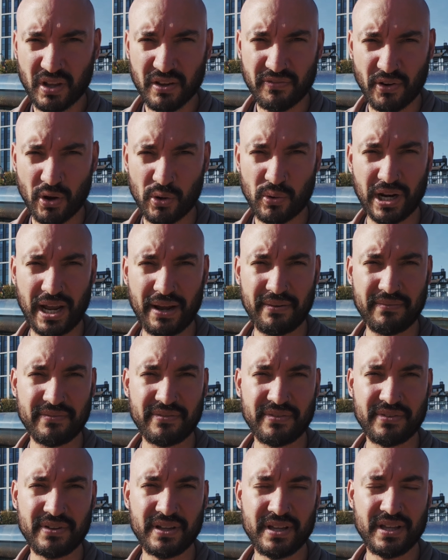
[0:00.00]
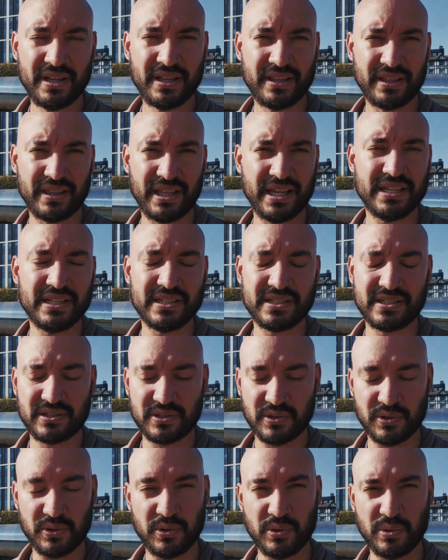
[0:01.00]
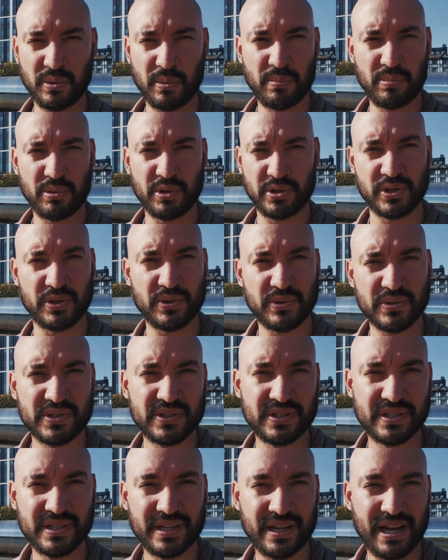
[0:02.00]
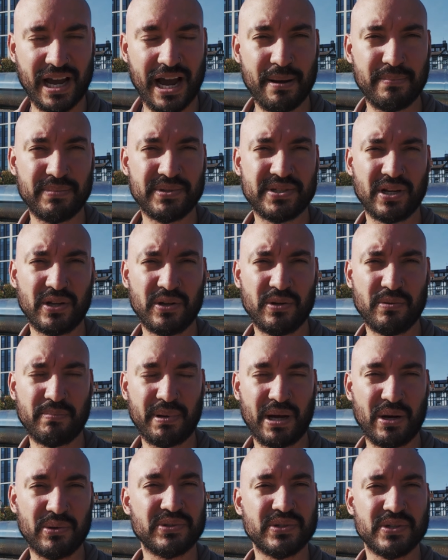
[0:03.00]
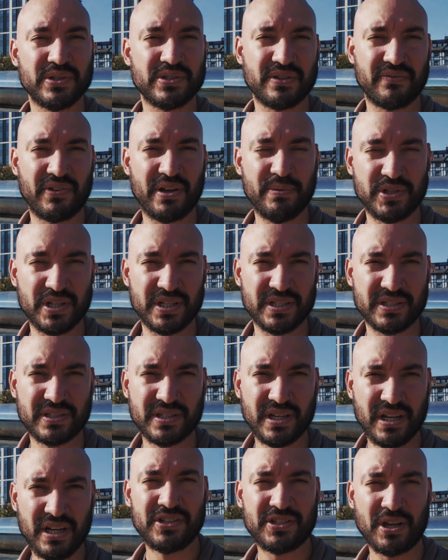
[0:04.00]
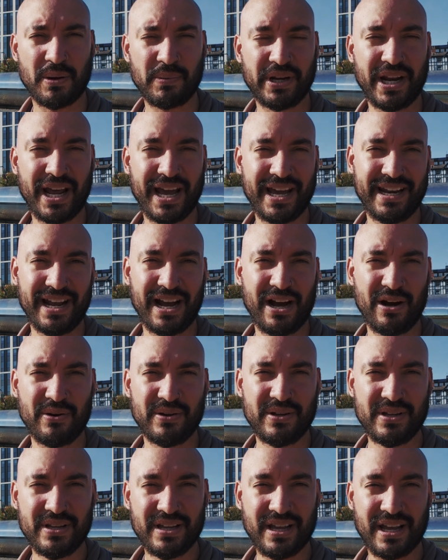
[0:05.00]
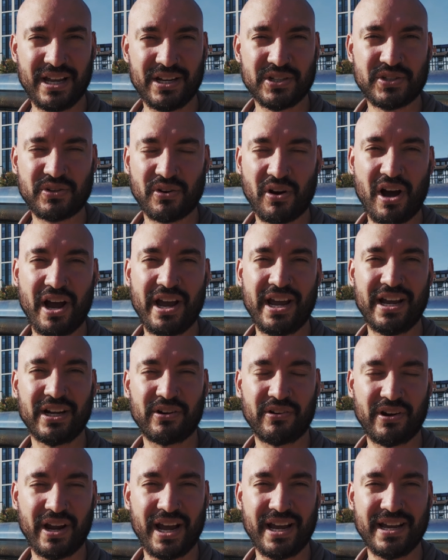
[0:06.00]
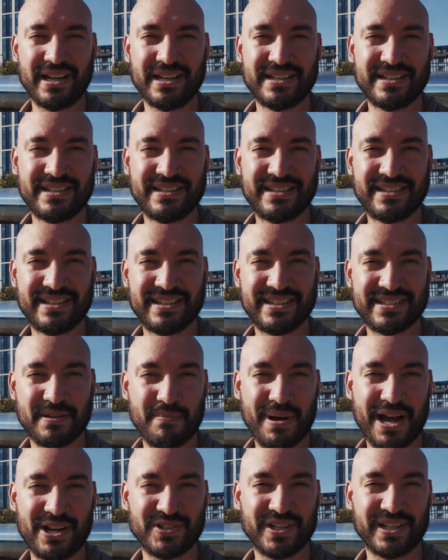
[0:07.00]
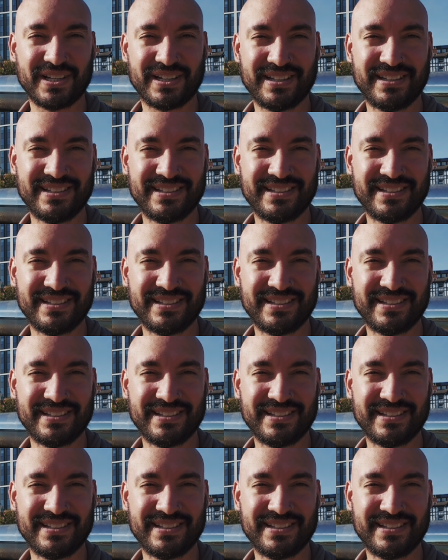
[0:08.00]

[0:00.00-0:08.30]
focal length, these two produce absolute belters of images. So I'm gonna head out and try and create some magic